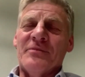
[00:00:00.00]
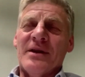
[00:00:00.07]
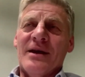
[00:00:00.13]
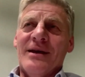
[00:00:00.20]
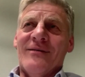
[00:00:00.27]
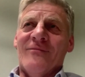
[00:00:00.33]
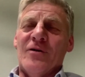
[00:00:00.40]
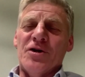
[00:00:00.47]

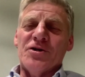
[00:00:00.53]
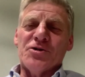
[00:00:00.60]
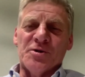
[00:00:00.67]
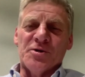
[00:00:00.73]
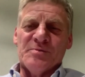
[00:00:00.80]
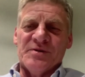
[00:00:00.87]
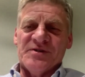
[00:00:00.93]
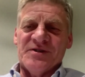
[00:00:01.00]
virtuous
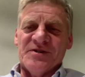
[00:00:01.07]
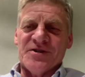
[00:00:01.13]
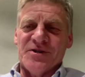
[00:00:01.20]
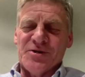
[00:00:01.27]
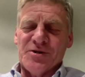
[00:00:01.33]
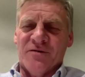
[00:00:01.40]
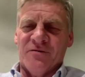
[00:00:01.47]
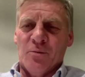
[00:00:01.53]
positions
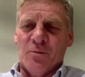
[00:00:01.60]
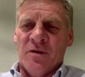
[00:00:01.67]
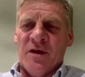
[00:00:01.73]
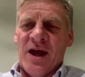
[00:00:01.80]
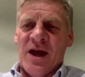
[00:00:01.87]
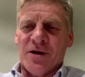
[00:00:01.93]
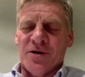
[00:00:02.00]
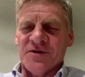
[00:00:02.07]

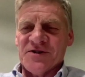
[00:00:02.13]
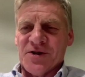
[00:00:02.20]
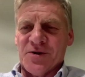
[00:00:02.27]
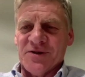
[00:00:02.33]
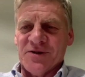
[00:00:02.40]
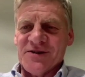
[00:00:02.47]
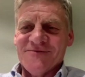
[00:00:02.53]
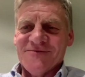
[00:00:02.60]
without
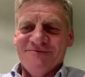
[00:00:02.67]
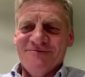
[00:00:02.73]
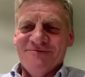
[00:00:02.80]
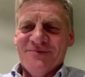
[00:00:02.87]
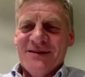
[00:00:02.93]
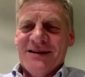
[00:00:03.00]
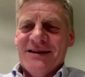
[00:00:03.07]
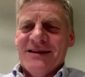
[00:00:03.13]
consequence.
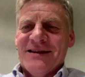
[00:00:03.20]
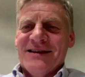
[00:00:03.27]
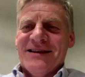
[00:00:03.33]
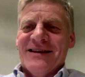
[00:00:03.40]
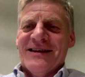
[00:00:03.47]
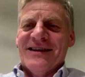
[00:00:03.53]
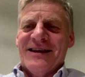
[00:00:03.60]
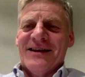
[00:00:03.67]

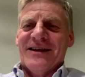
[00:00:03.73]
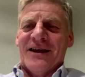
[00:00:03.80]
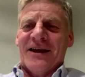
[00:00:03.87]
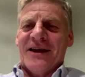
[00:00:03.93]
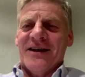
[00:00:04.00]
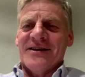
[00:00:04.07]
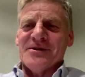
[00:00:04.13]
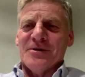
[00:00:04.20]

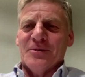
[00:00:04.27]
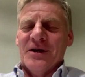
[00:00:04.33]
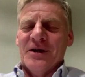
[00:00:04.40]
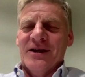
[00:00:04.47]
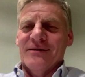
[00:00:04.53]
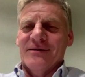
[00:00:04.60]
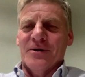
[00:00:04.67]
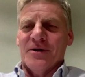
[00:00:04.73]
Okay, so
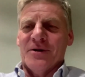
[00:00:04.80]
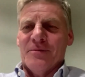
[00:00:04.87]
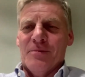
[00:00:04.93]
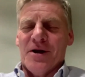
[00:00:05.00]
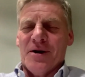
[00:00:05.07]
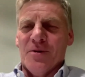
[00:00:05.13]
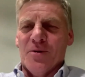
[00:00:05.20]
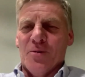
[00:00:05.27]
we're at the
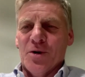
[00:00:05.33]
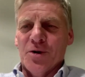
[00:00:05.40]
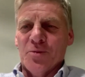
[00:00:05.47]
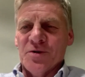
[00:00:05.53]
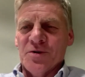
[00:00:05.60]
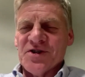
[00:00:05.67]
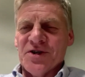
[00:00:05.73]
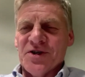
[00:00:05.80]
bottom of the world,
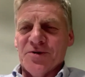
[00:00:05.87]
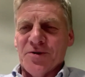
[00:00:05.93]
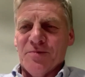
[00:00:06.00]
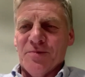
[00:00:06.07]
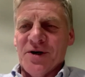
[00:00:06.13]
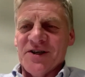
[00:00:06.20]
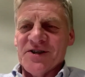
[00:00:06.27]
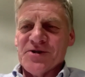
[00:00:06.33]
we're
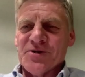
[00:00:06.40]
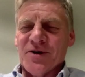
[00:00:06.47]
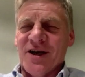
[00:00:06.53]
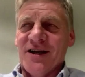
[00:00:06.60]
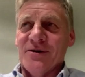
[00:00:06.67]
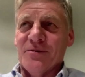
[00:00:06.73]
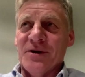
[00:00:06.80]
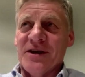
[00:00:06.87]
shielded by
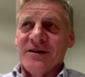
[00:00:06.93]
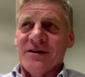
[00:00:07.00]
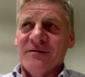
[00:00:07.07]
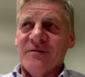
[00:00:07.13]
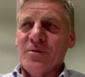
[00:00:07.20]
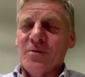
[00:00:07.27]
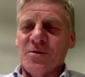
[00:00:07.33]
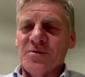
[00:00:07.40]
Australia, we can
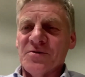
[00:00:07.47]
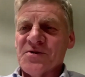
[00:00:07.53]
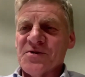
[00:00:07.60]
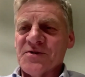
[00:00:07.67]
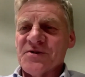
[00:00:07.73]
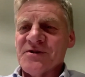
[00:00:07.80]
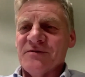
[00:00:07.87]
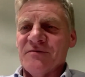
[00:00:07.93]
afford all
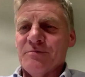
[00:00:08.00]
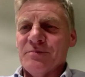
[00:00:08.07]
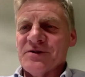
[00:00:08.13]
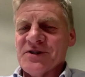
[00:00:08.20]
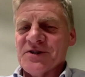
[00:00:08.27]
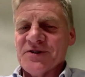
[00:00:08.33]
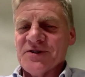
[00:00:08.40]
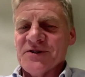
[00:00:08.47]
sorts of
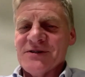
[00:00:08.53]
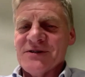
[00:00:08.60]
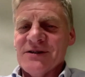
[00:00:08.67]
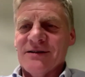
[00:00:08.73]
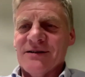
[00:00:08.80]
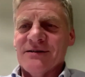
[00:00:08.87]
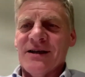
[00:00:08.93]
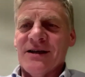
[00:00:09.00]
positions that
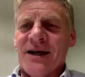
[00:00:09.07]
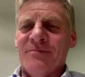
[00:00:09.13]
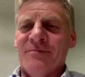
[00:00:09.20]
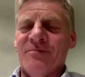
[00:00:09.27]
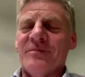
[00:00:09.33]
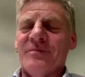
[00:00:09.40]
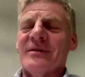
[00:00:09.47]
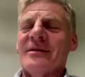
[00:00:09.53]

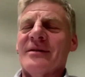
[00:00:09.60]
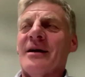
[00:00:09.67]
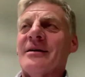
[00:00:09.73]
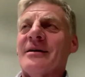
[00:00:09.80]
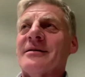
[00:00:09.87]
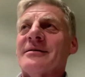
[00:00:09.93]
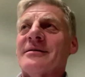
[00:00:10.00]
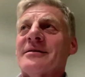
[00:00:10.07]

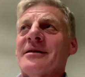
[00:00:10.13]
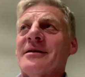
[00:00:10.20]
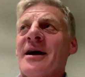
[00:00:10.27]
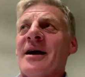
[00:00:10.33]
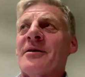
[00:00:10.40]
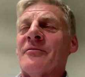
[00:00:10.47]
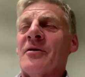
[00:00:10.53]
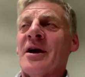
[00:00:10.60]
aren't
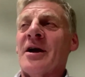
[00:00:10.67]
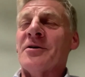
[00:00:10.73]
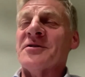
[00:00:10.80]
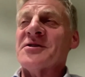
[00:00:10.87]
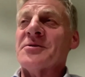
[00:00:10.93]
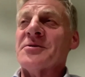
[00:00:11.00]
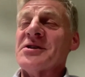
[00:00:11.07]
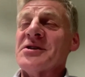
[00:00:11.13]
of great
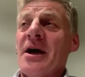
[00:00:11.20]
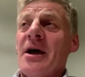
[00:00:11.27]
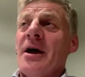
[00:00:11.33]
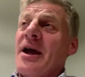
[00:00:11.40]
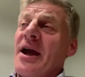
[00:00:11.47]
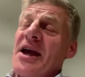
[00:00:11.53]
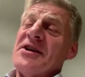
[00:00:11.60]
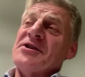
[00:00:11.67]
consequence.
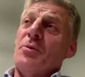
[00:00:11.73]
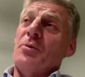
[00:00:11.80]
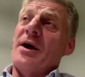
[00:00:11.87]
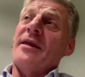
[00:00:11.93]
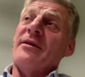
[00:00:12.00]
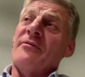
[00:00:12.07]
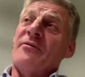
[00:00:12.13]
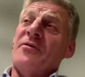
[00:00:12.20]
Actually, one
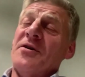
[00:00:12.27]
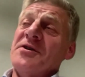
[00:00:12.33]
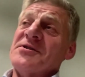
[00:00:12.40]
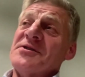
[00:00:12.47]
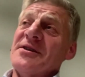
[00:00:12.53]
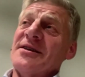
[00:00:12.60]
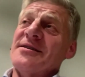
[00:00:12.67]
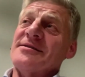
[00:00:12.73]
of the
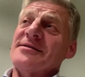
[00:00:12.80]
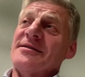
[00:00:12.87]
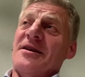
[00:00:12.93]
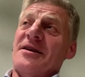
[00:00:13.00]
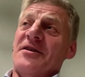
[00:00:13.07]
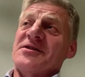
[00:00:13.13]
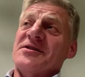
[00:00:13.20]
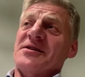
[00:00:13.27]
first things,
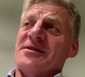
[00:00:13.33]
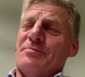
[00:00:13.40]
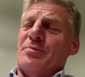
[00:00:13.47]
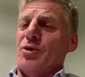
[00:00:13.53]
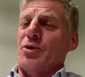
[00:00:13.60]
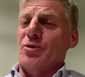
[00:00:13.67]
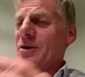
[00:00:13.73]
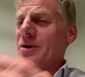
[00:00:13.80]
this is
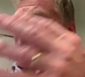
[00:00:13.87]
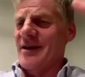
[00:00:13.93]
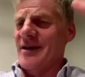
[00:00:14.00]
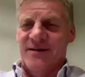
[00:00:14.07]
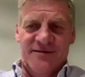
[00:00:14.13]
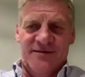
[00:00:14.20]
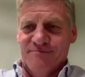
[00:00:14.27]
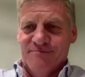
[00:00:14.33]
purely